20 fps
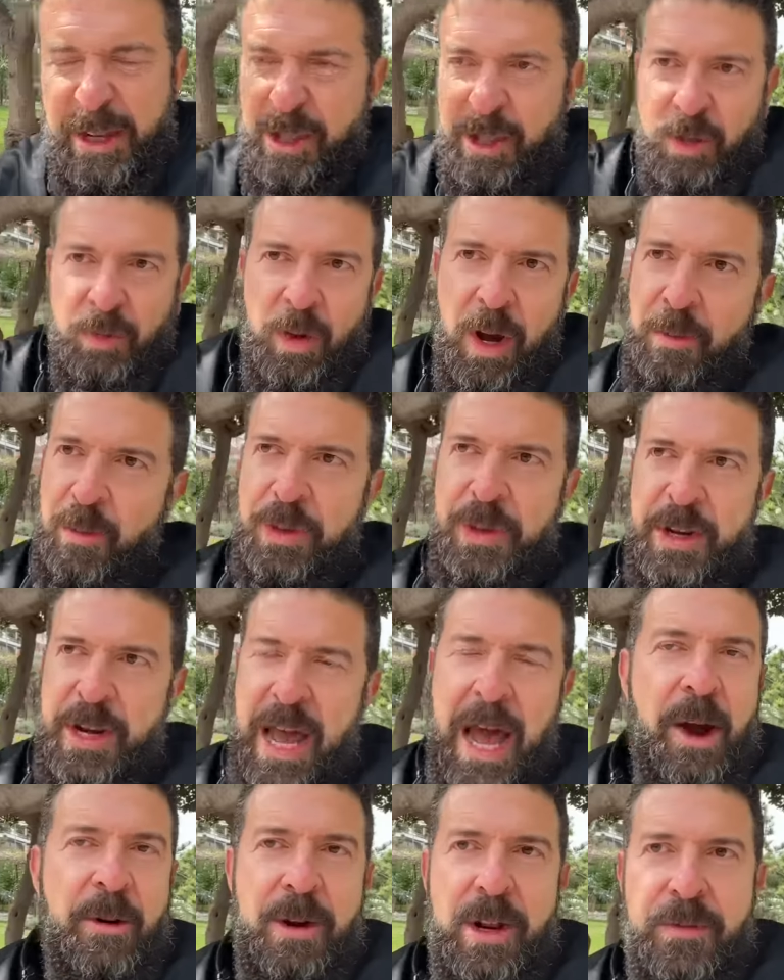just run with the
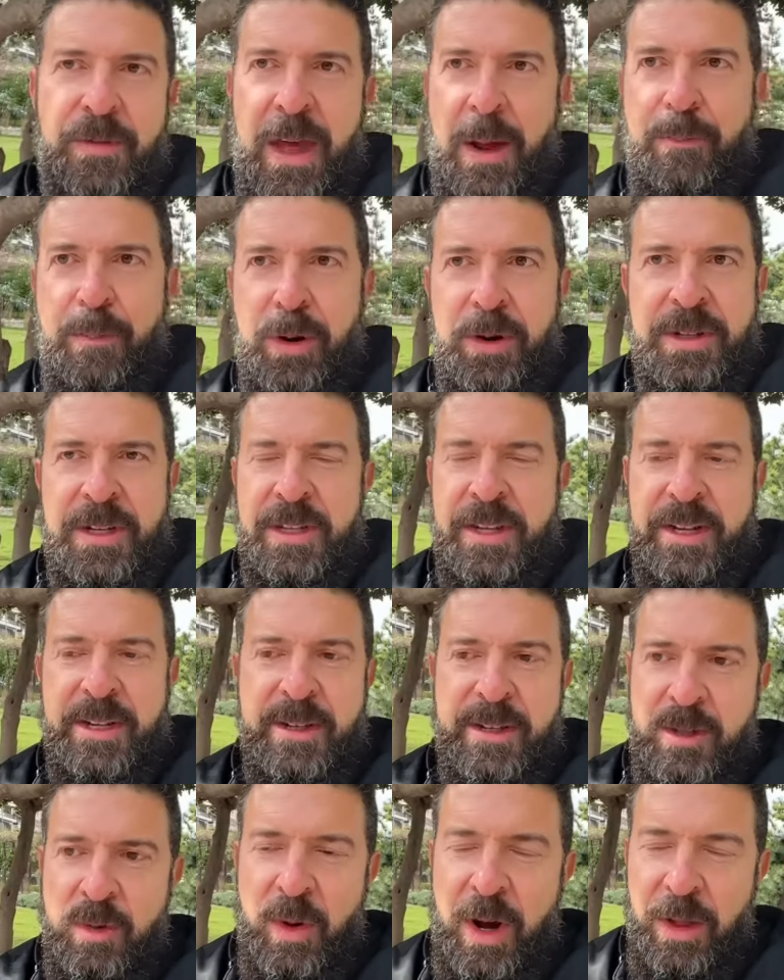narrative that Putin did
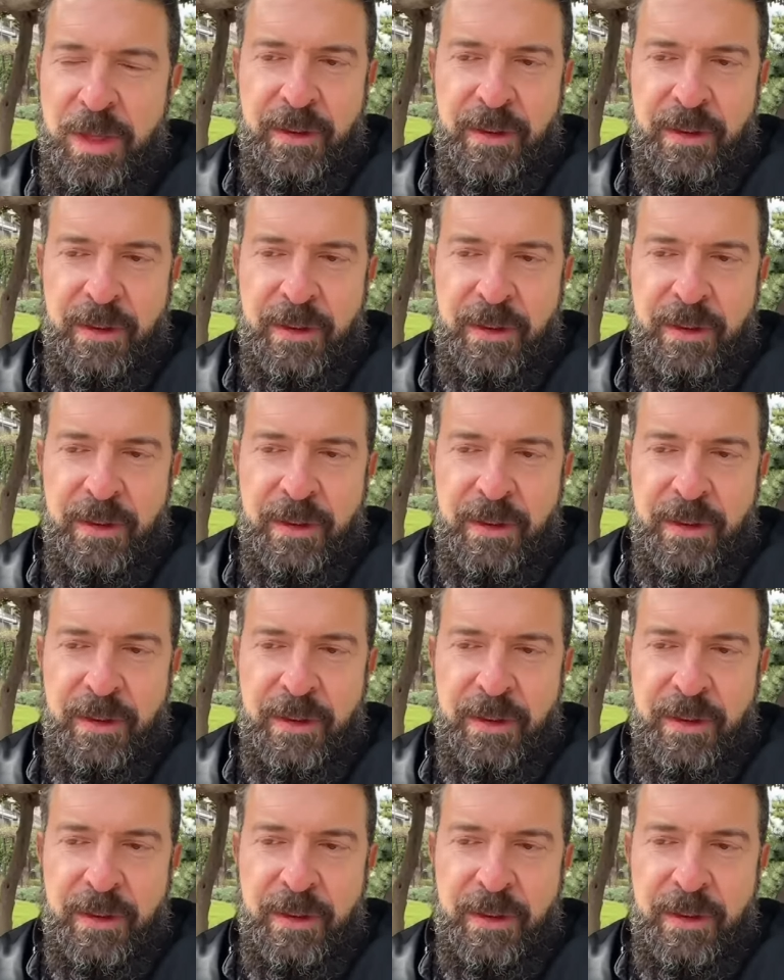it as well.